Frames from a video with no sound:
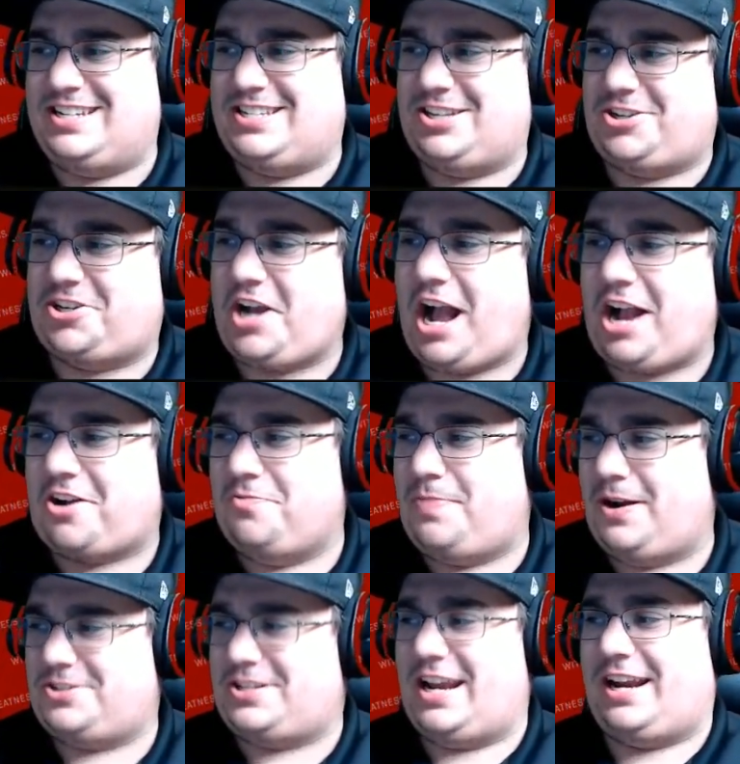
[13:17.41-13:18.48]
It's the Chicago
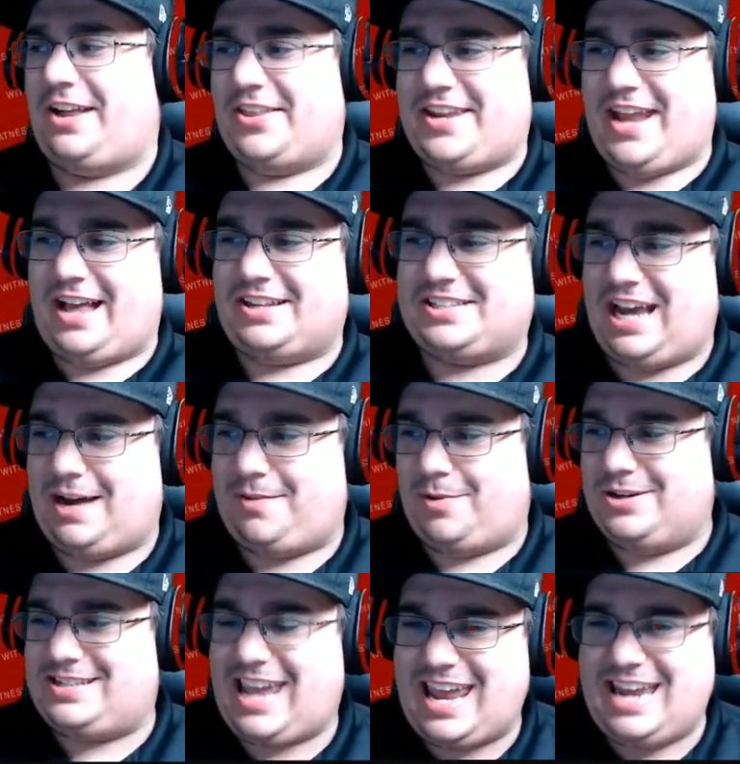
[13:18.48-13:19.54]
Bears taking on the Dallas
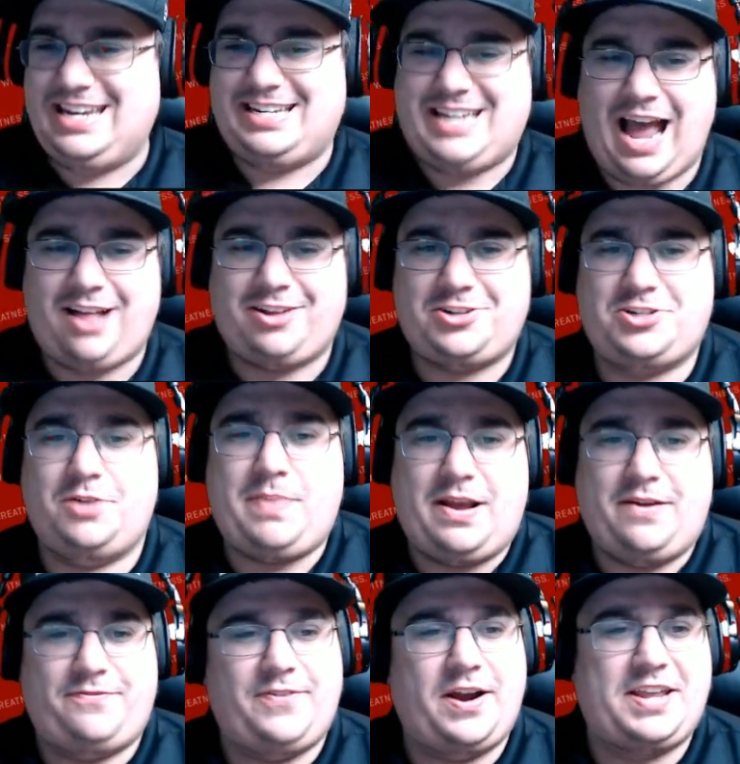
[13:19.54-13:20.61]
Cowboys in Dallas. Should be
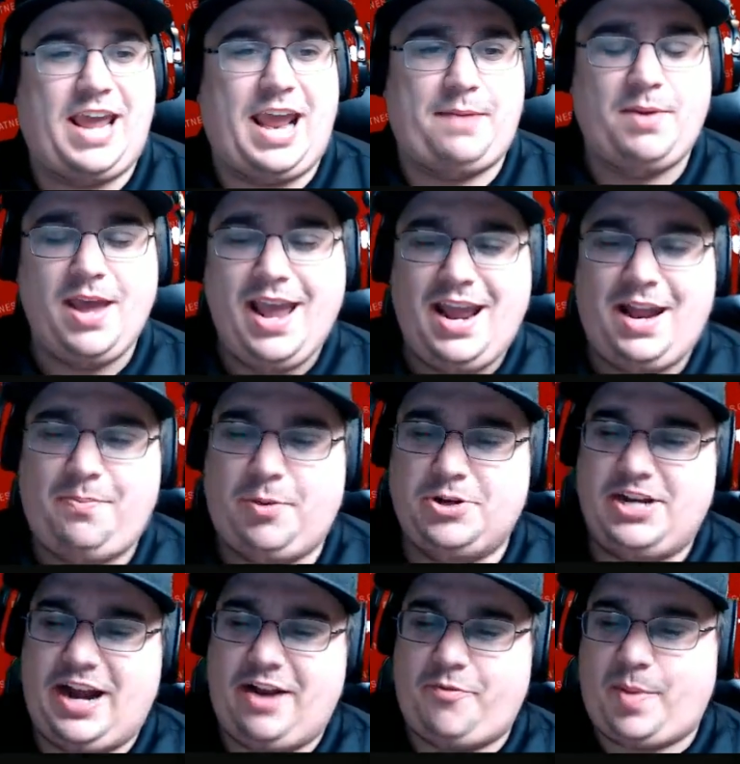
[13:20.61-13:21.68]
a fun game. I
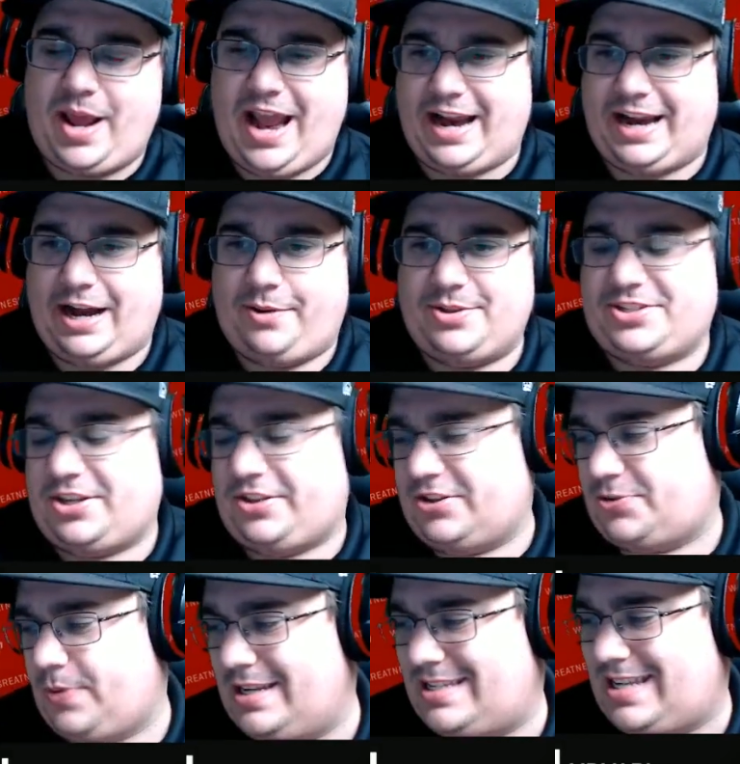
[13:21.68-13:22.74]
appreciate everybody hanging out with us on
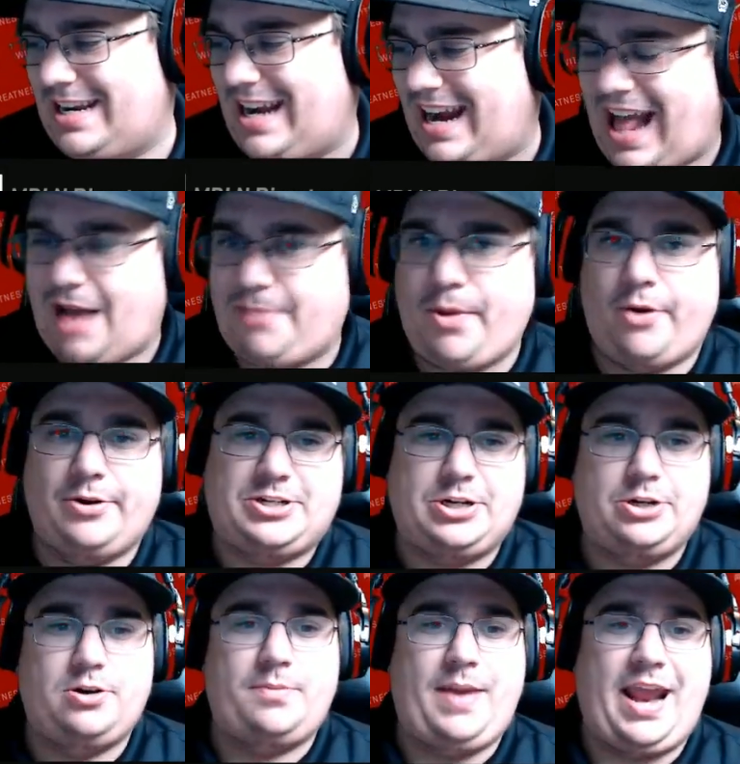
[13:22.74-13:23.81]
this Wednesday night. I'm
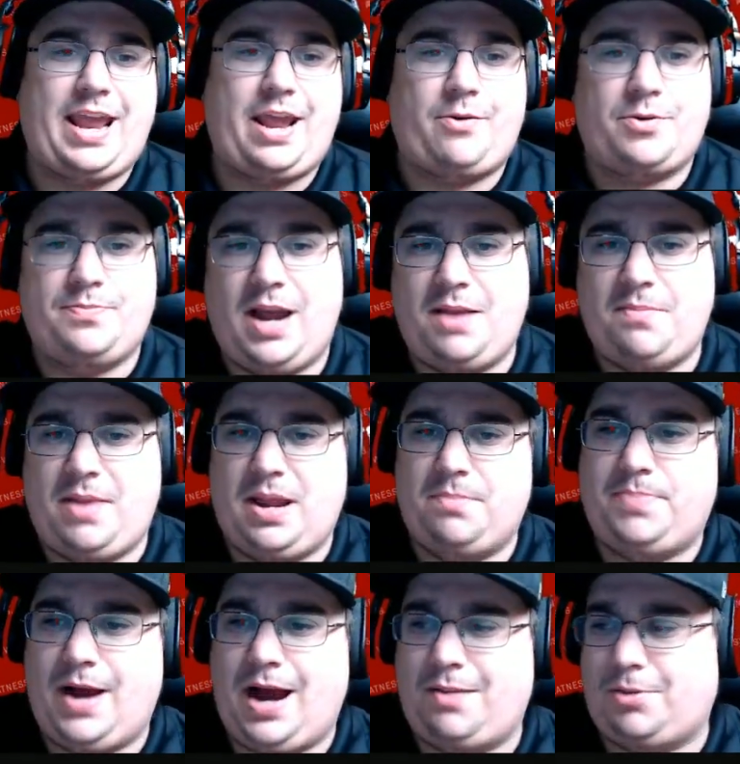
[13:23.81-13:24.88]
OSU. I'm hanging out with my man
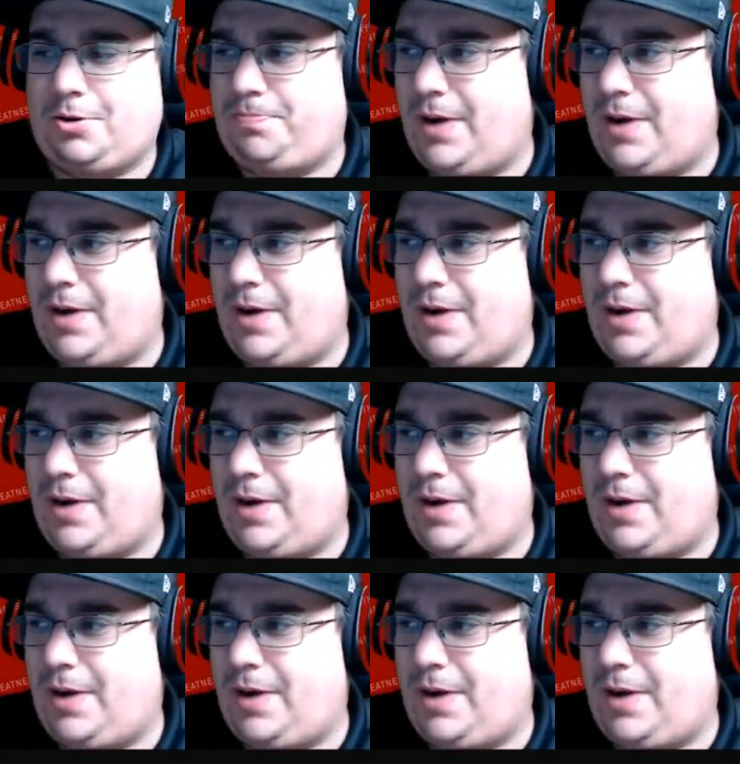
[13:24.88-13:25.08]
Bomber.